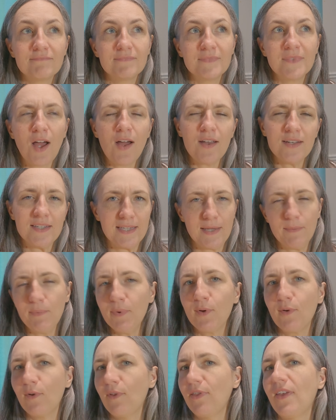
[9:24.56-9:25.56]
not
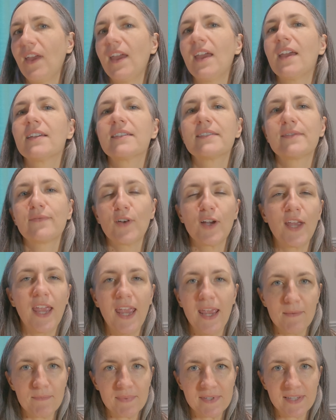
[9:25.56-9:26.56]
typical things for
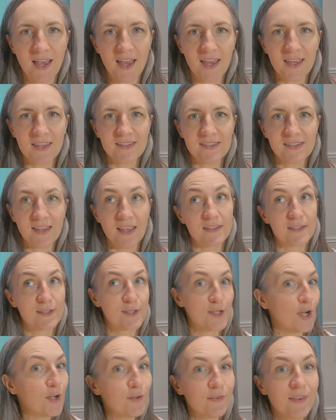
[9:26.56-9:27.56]
campsites, and
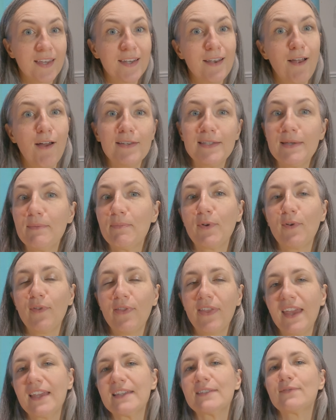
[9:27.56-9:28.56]
certainly not typical
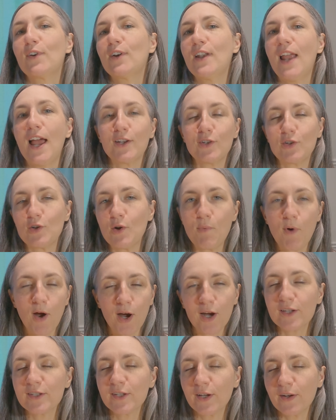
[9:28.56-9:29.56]
things for National
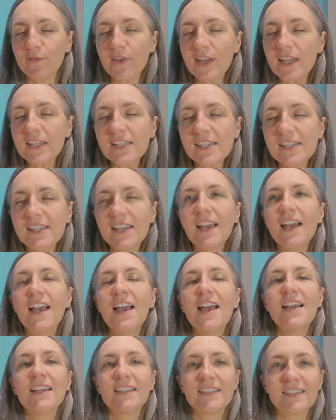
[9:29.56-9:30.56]
Park Service
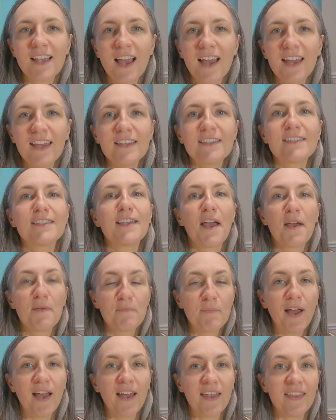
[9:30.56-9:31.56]
sites,
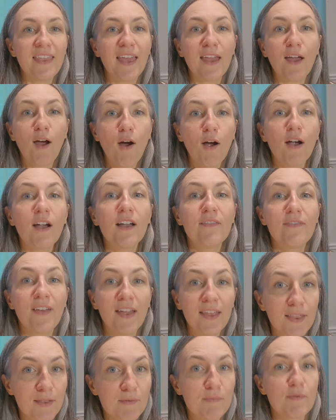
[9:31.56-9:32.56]
but they are
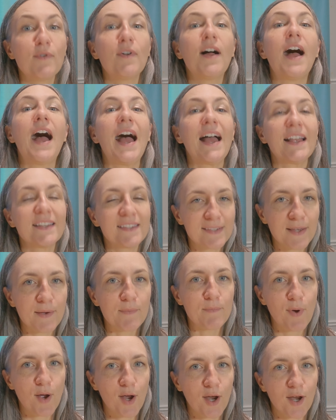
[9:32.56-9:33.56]
available at
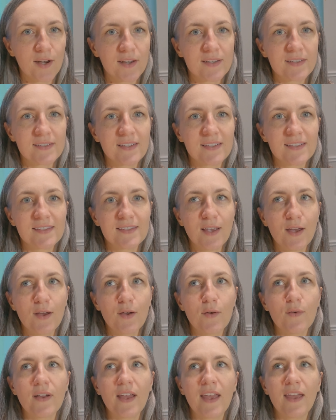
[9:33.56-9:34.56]
some parks.
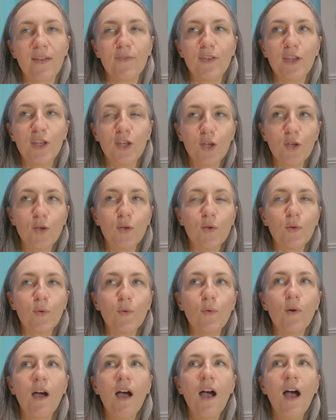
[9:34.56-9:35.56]
So if
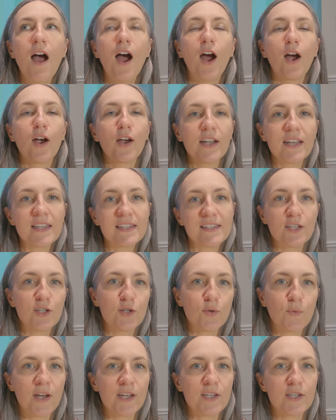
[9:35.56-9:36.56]
you are in a
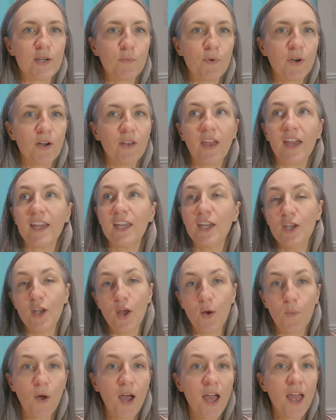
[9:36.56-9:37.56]
situation where you're like, you
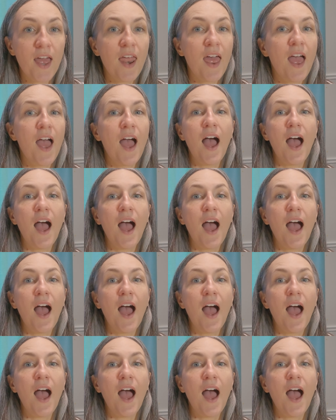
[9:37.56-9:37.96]
know what,